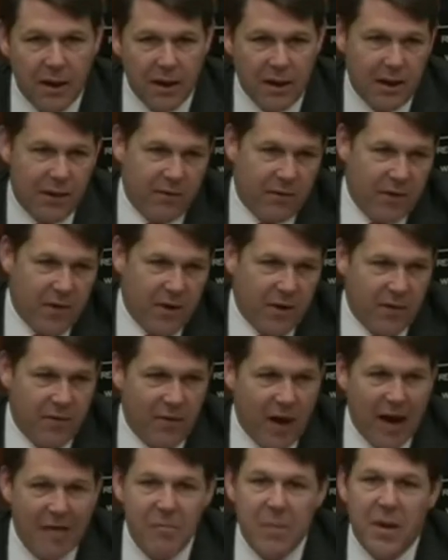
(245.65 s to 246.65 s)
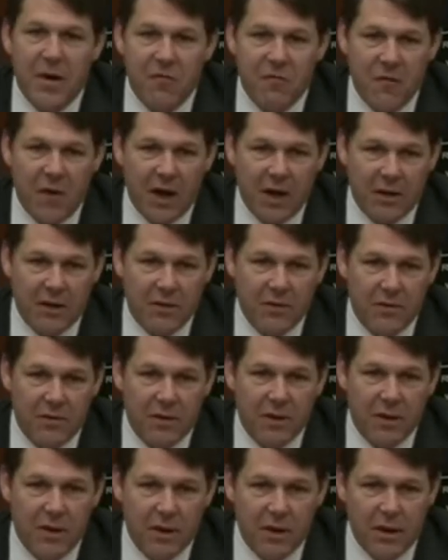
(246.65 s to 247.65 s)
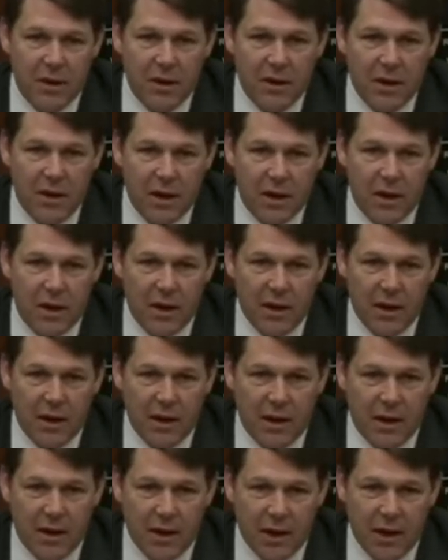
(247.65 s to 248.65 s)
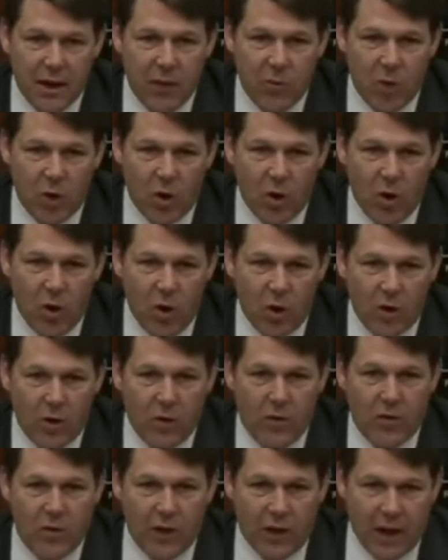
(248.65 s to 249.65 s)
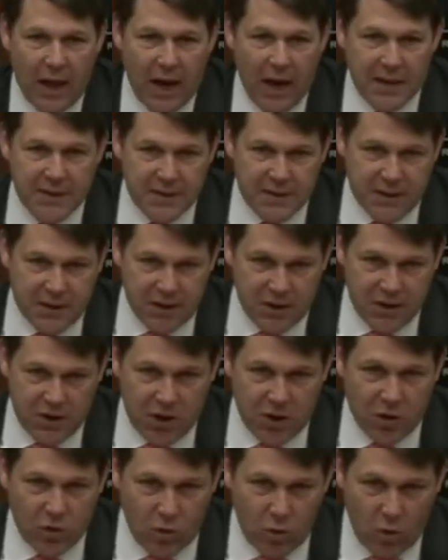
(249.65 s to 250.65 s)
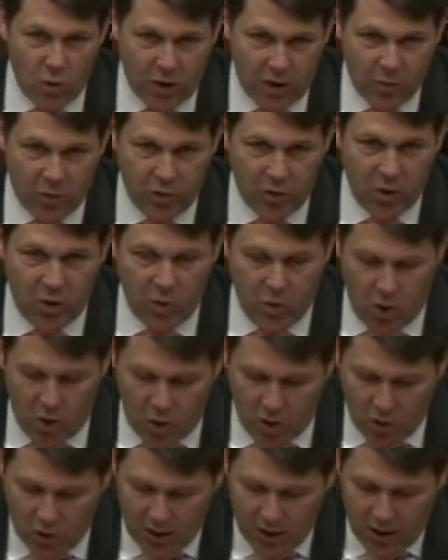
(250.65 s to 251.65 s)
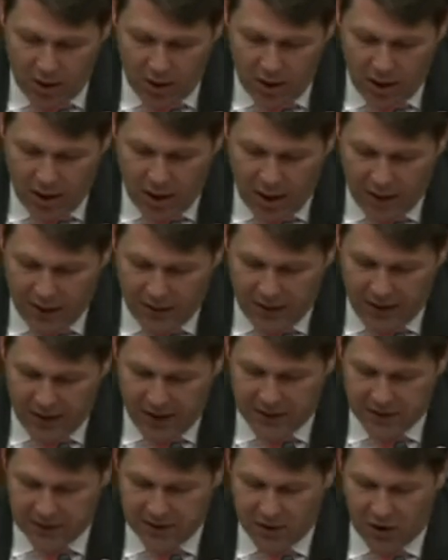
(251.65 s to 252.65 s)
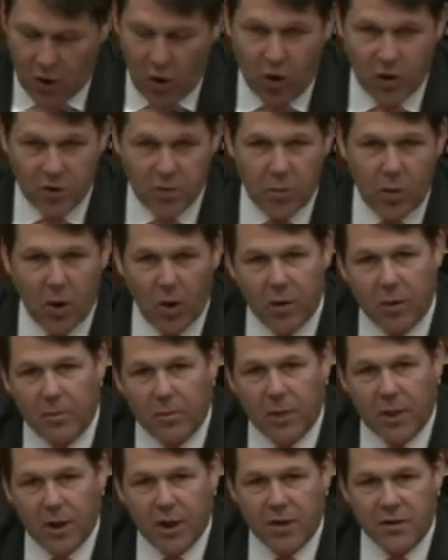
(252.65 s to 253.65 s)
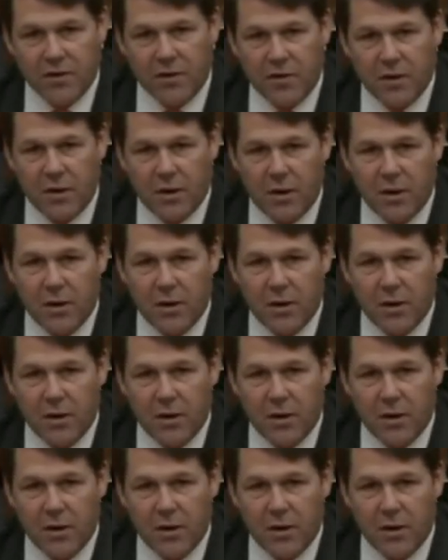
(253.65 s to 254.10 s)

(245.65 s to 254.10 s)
if I've been effective in any regard over the last 6 years working with you all, I think it's in large part because of the